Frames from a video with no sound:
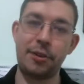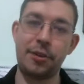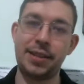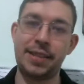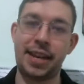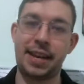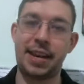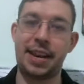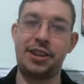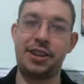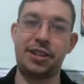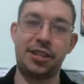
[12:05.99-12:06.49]
is
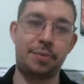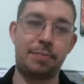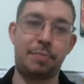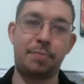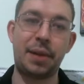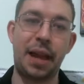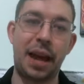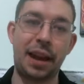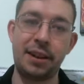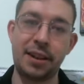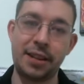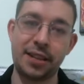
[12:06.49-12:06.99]
that he just
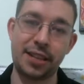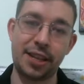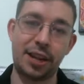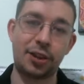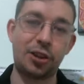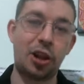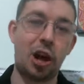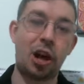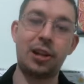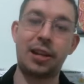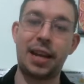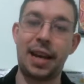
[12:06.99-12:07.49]
blunders a
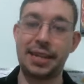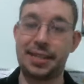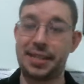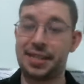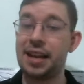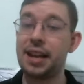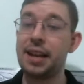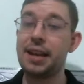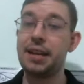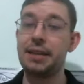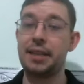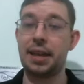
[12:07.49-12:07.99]
lot
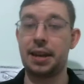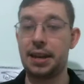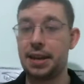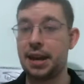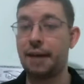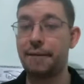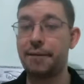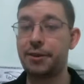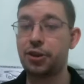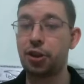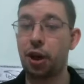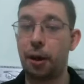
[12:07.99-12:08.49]
less than the
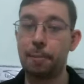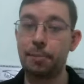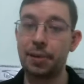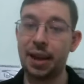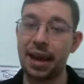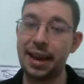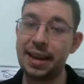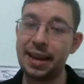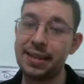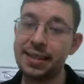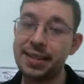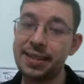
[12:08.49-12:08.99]
other top
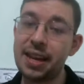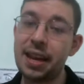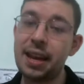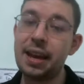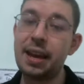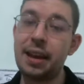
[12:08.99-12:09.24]
players.